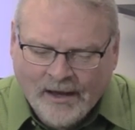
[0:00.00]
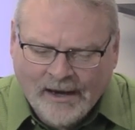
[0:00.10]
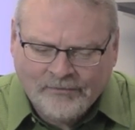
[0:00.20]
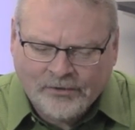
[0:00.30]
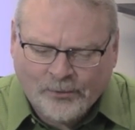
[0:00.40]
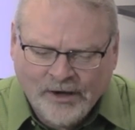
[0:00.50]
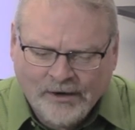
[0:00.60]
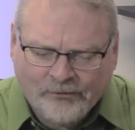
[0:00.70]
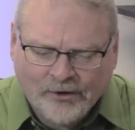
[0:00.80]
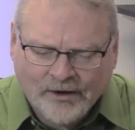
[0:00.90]
I have three
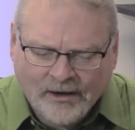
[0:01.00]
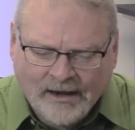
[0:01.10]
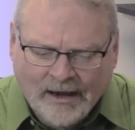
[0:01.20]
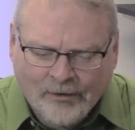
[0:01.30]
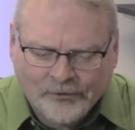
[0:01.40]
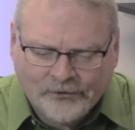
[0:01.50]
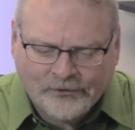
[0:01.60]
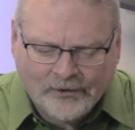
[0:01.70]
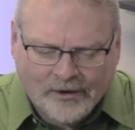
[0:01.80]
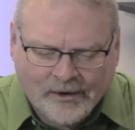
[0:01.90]
different accounts